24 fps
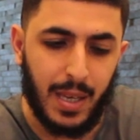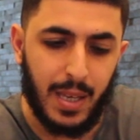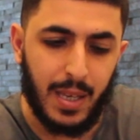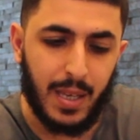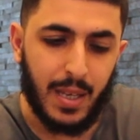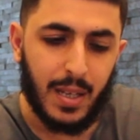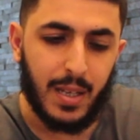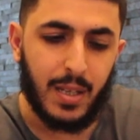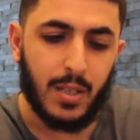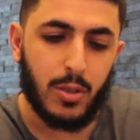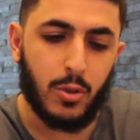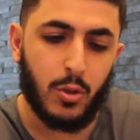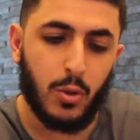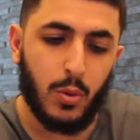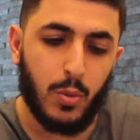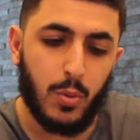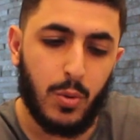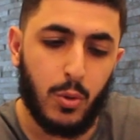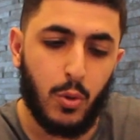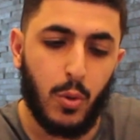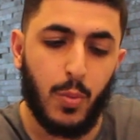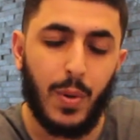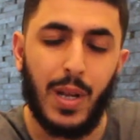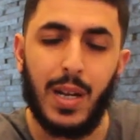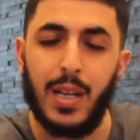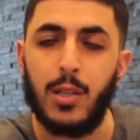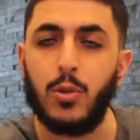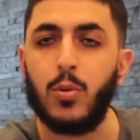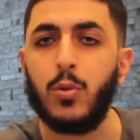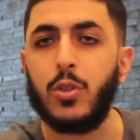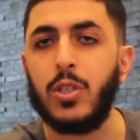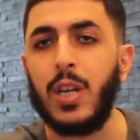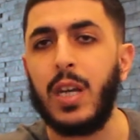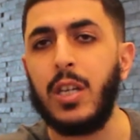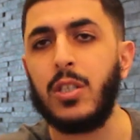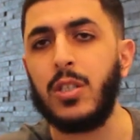me to do a
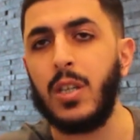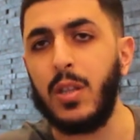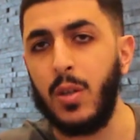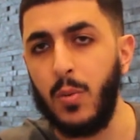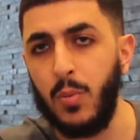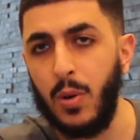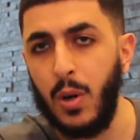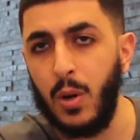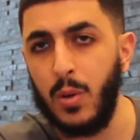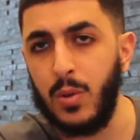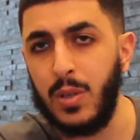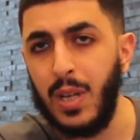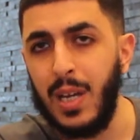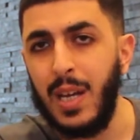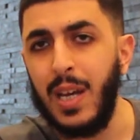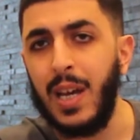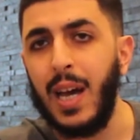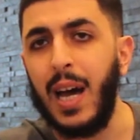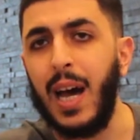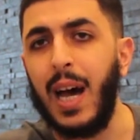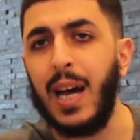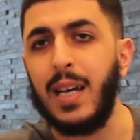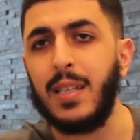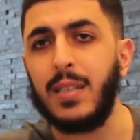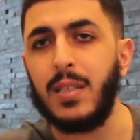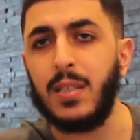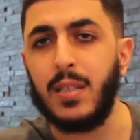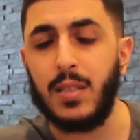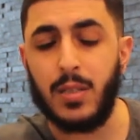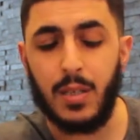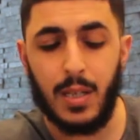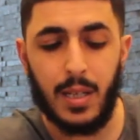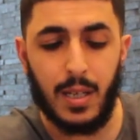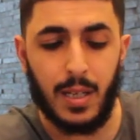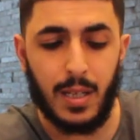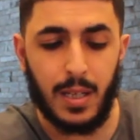little change in the world and
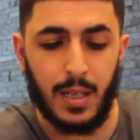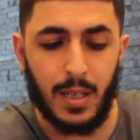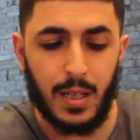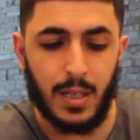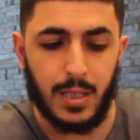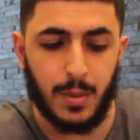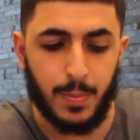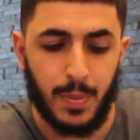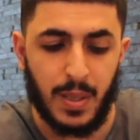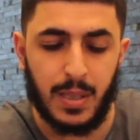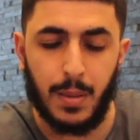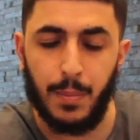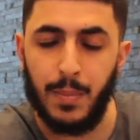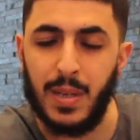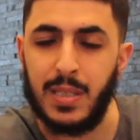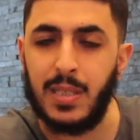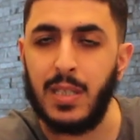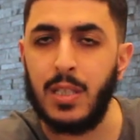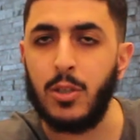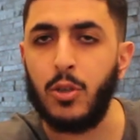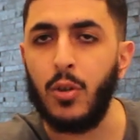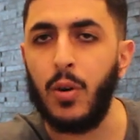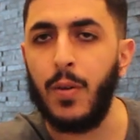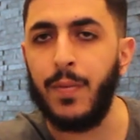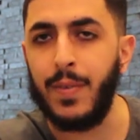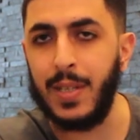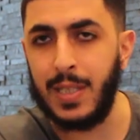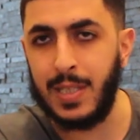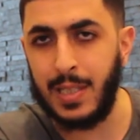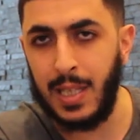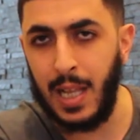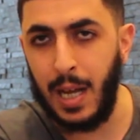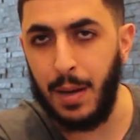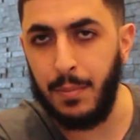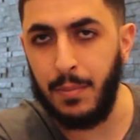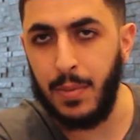uh, spread the message of
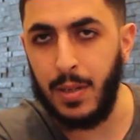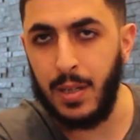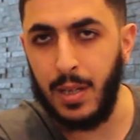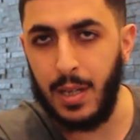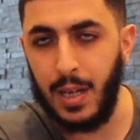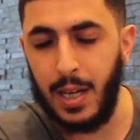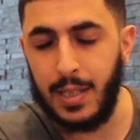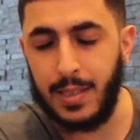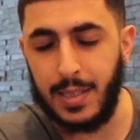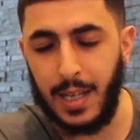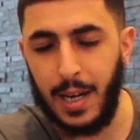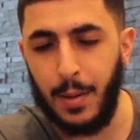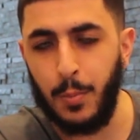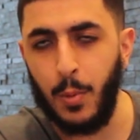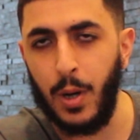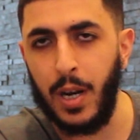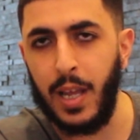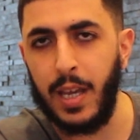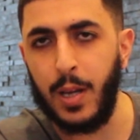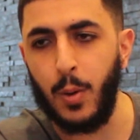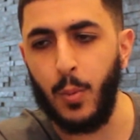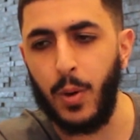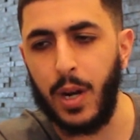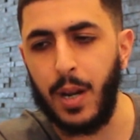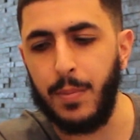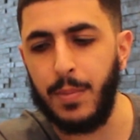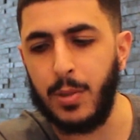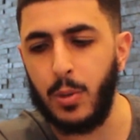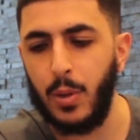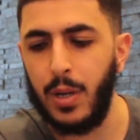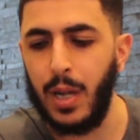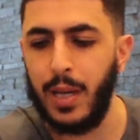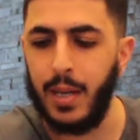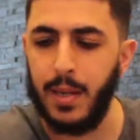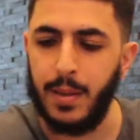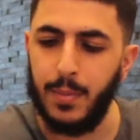Islam. Assalamu alaikum wa
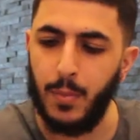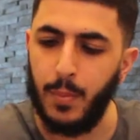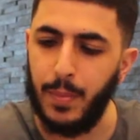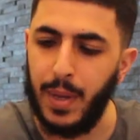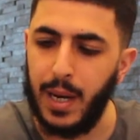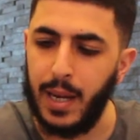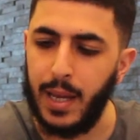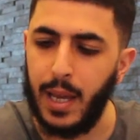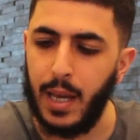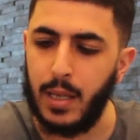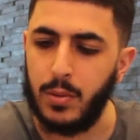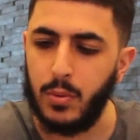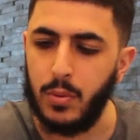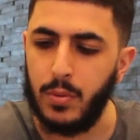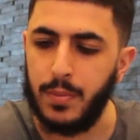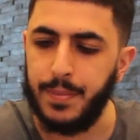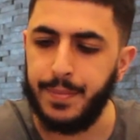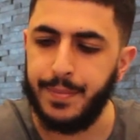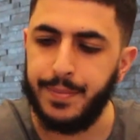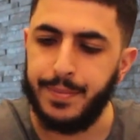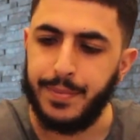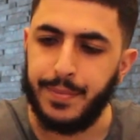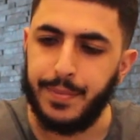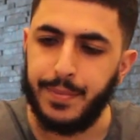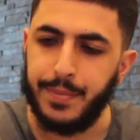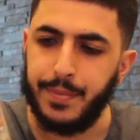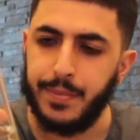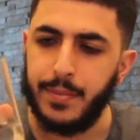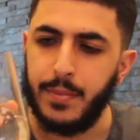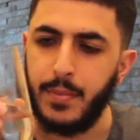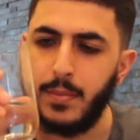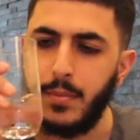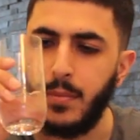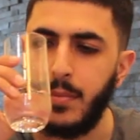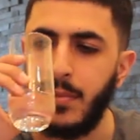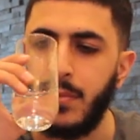rahmatullahi barakatuh.
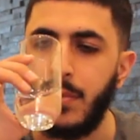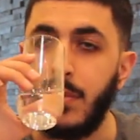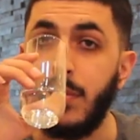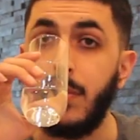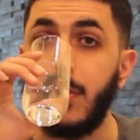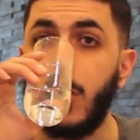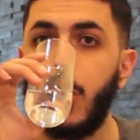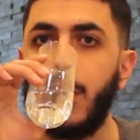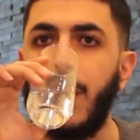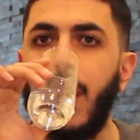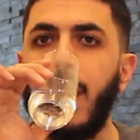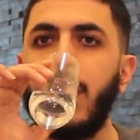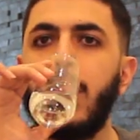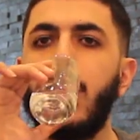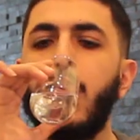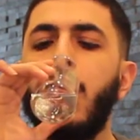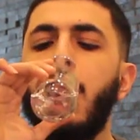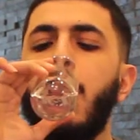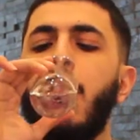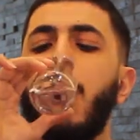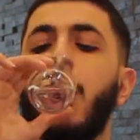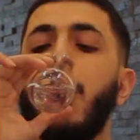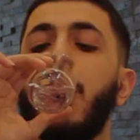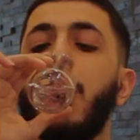Goodbye.